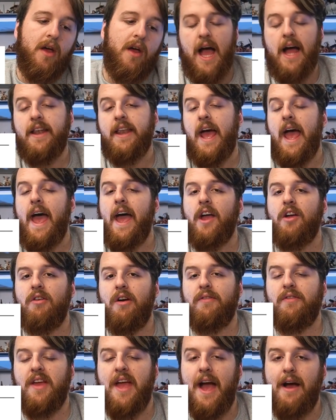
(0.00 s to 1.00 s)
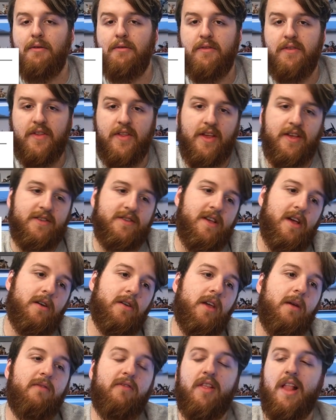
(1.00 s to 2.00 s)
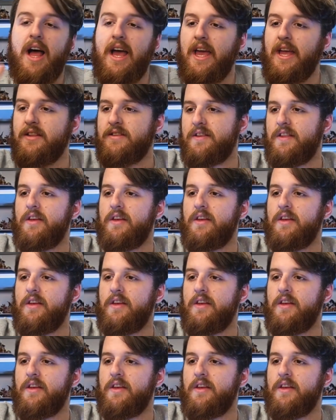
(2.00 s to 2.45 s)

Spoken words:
And aircraft count for this. So you fly into